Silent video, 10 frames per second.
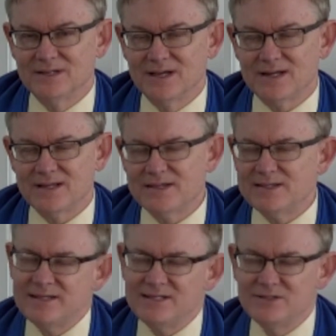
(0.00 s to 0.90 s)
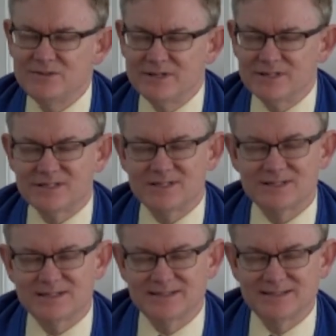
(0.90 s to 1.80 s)
And I think they do this
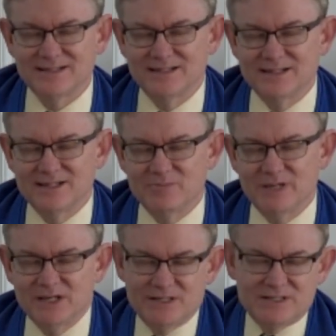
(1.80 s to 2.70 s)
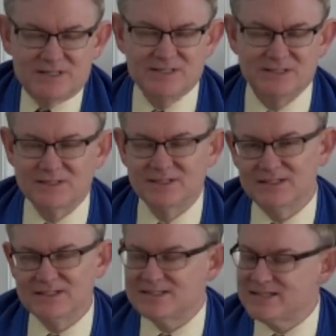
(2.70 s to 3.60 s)
because
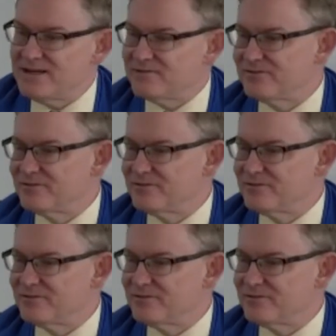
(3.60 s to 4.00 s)
it's safe.